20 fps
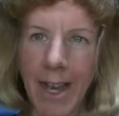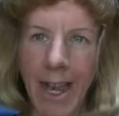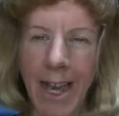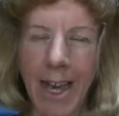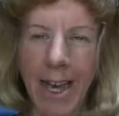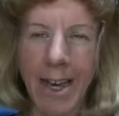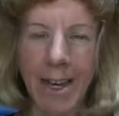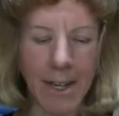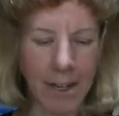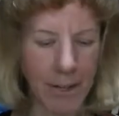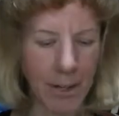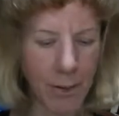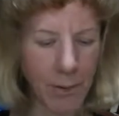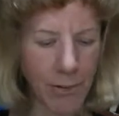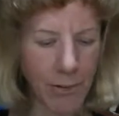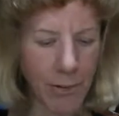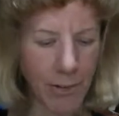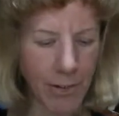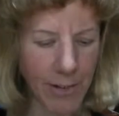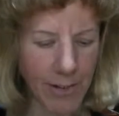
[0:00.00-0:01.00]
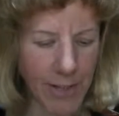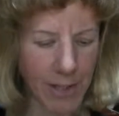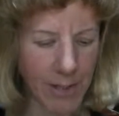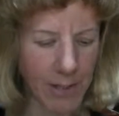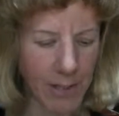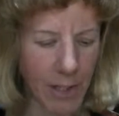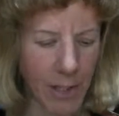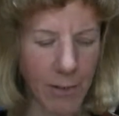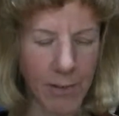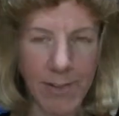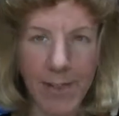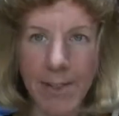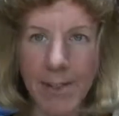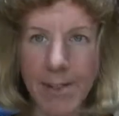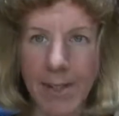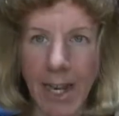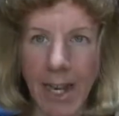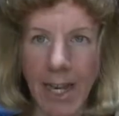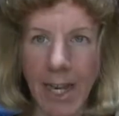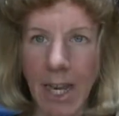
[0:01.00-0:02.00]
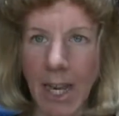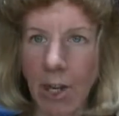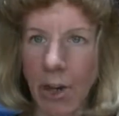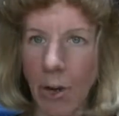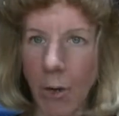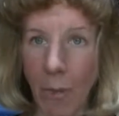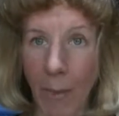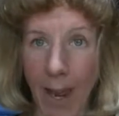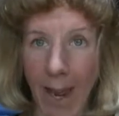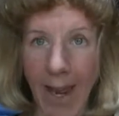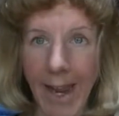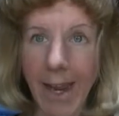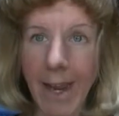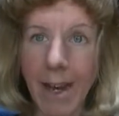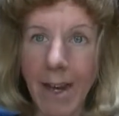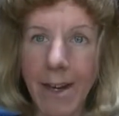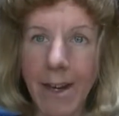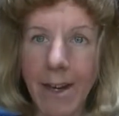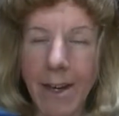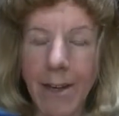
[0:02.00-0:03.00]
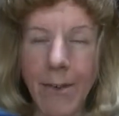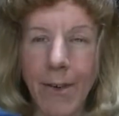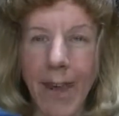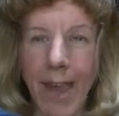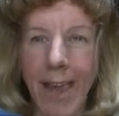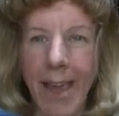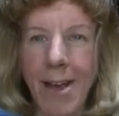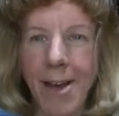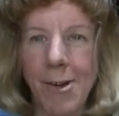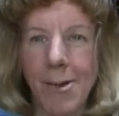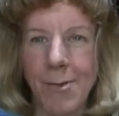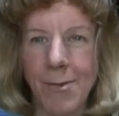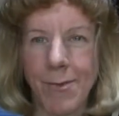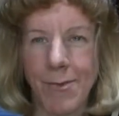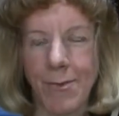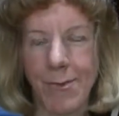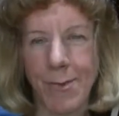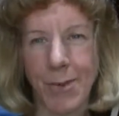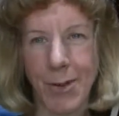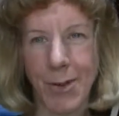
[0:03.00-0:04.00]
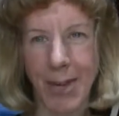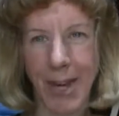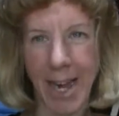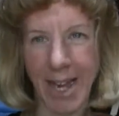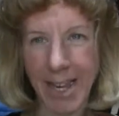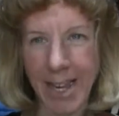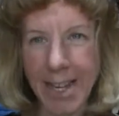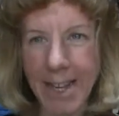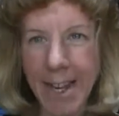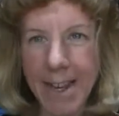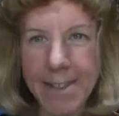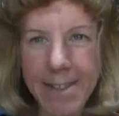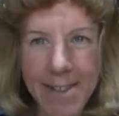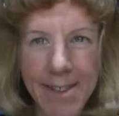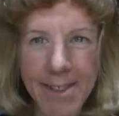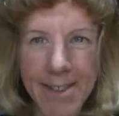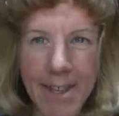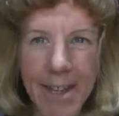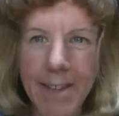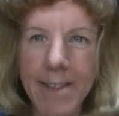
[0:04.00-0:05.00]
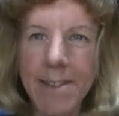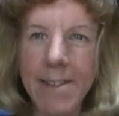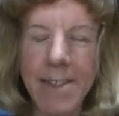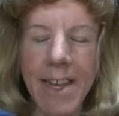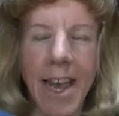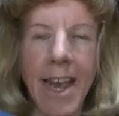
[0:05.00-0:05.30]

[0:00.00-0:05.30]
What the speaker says: and those are just excuses getting in your way, okay, of creating that success.